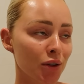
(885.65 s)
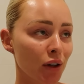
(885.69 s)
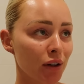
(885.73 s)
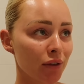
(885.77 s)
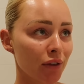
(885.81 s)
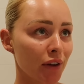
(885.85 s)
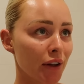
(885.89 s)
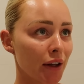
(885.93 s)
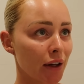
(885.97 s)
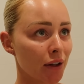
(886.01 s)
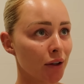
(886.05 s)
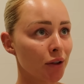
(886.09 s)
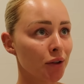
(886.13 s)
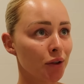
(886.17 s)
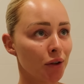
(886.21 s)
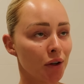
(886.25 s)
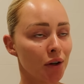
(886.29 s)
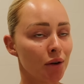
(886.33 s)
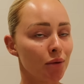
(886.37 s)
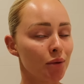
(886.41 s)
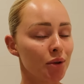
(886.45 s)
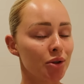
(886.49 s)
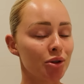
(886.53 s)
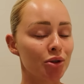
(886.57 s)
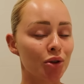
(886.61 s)
so I feel like the
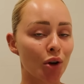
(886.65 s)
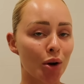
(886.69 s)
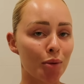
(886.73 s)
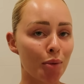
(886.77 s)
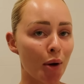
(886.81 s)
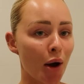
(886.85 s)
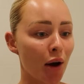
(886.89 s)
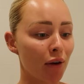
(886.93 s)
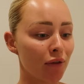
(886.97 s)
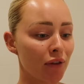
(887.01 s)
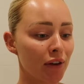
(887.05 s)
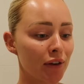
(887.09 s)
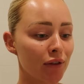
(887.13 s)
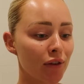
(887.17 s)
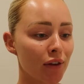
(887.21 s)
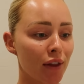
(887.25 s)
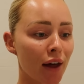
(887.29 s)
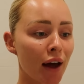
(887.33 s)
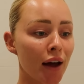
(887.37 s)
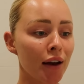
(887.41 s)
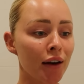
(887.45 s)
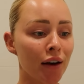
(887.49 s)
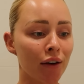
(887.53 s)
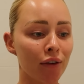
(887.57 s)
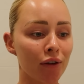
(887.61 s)
Luna was so perfect for
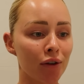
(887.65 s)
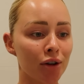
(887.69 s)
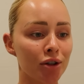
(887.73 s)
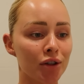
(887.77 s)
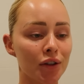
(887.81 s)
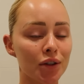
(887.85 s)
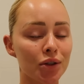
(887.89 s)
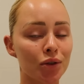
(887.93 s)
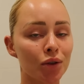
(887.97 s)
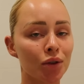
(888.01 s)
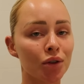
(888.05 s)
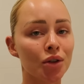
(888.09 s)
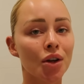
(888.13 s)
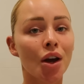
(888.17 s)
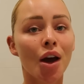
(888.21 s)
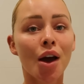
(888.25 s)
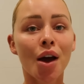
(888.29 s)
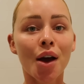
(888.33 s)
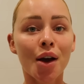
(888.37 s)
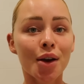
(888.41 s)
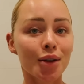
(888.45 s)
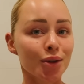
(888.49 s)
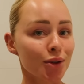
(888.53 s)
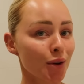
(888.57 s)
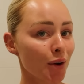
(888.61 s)
that, and everyone just looked
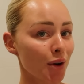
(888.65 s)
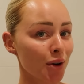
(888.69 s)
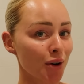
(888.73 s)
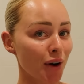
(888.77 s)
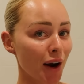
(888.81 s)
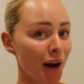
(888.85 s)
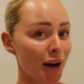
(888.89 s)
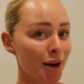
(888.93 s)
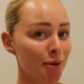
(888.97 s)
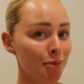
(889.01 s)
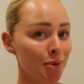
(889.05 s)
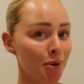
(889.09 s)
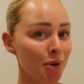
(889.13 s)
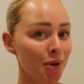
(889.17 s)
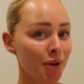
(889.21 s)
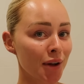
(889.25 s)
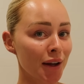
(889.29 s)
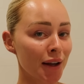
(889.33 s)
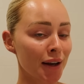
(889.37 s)
so incredible.